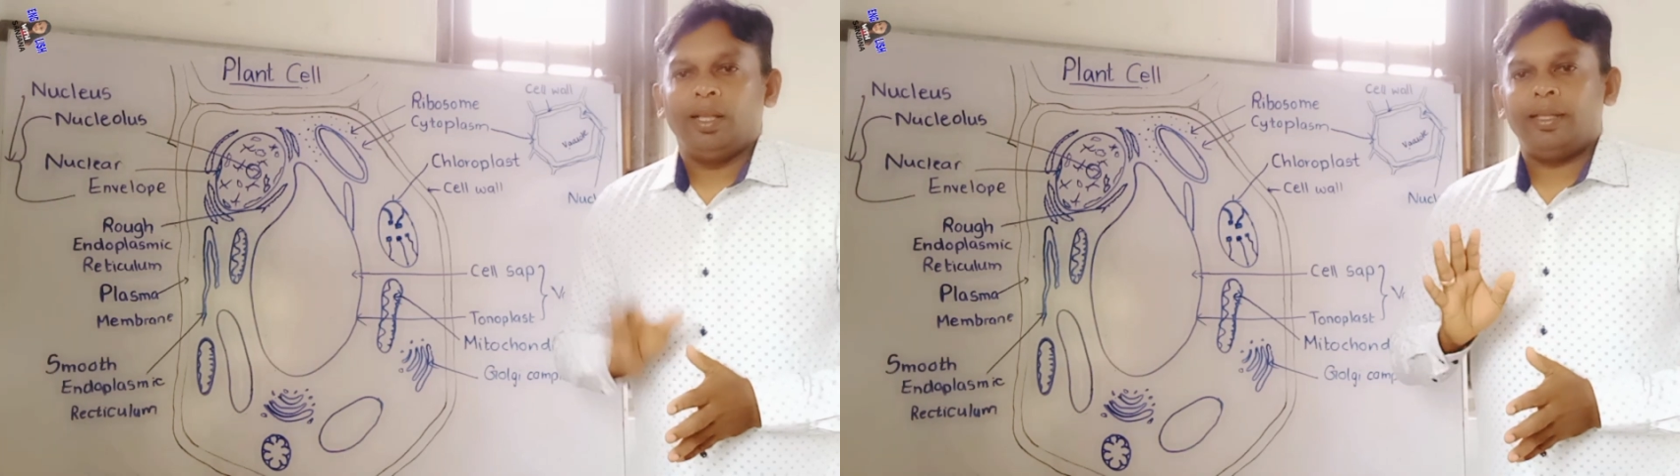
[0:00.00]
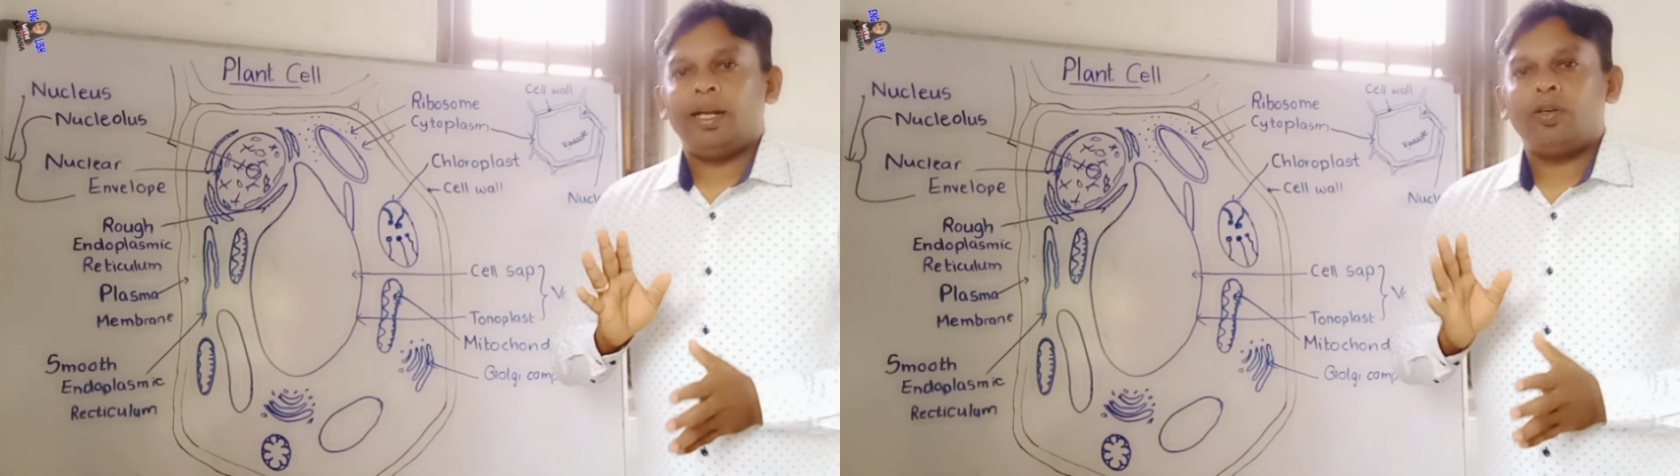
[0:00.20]

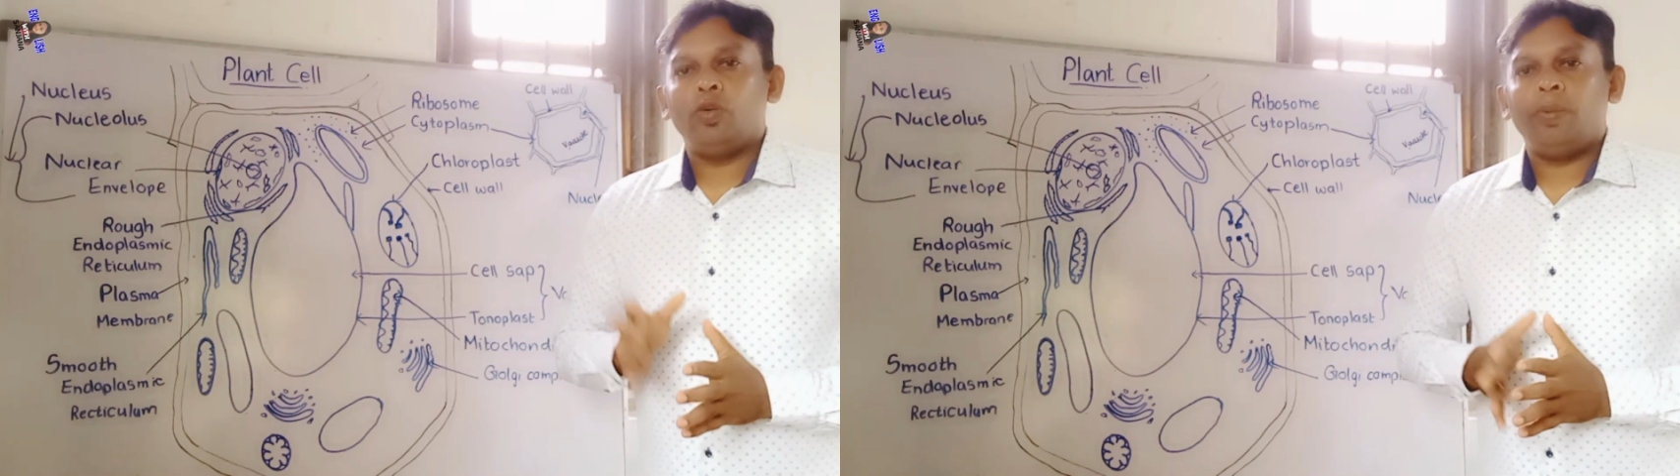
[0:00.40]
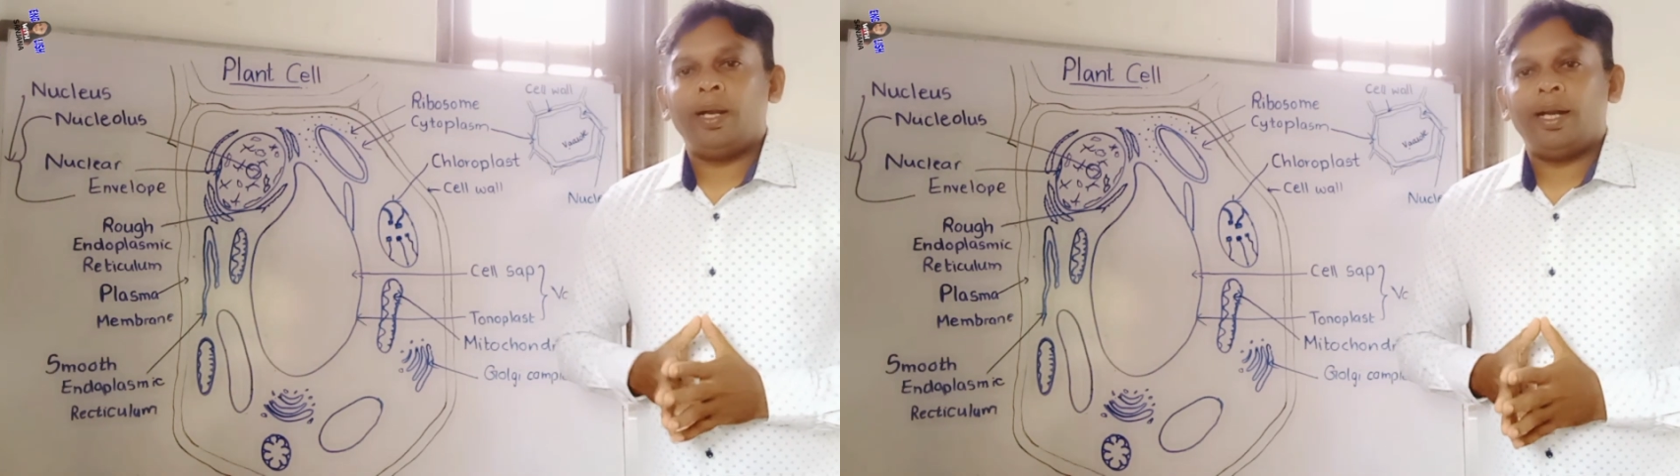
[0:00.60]
There are
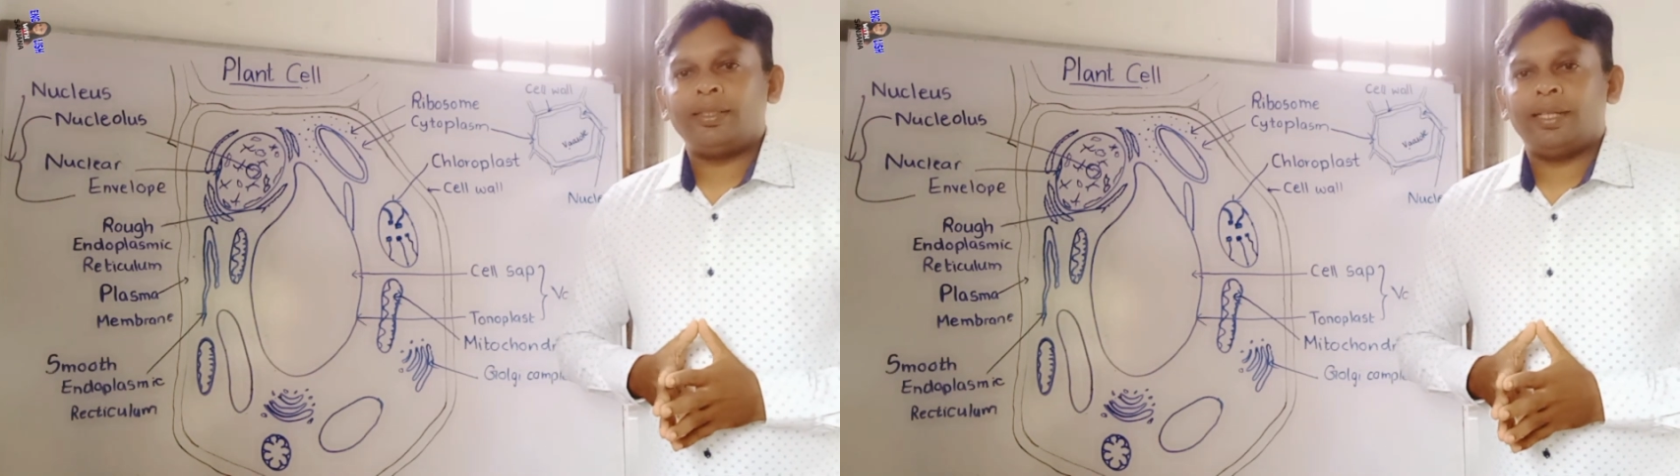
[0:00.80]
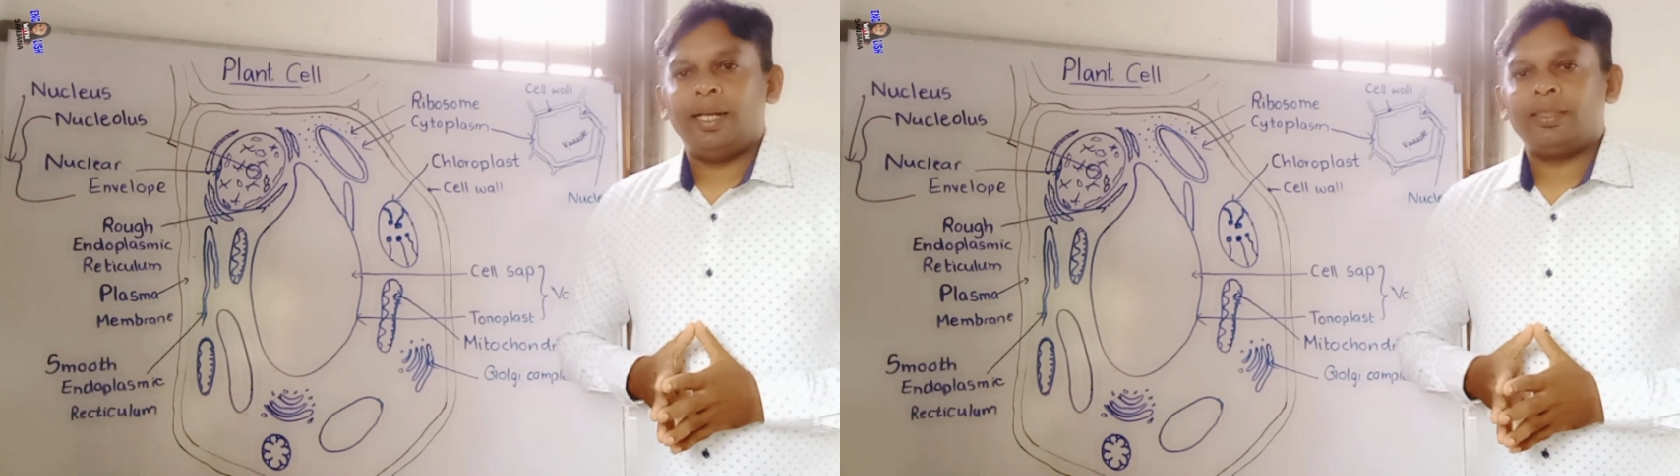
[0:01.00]
two
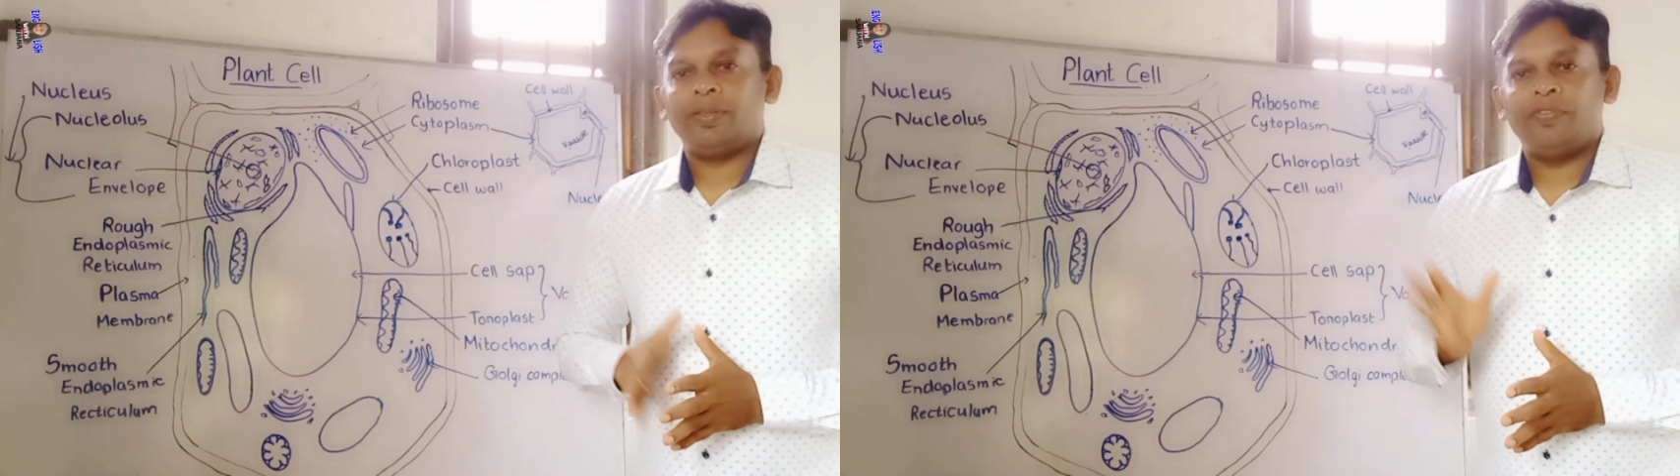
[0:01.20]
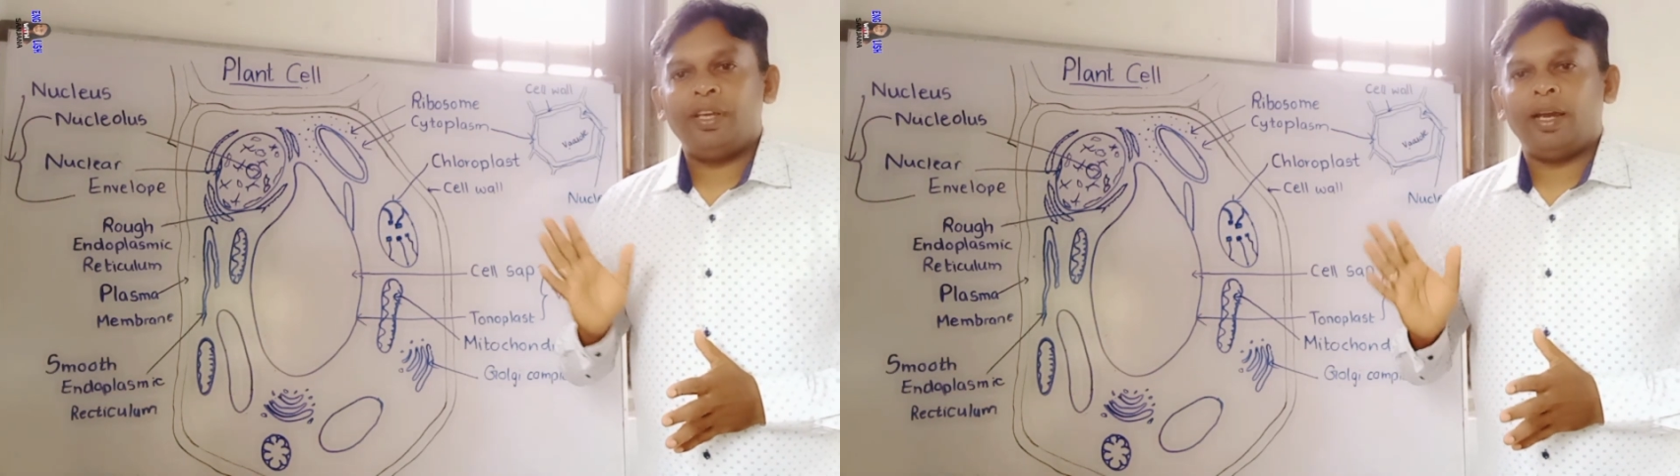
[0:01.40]
plant cells we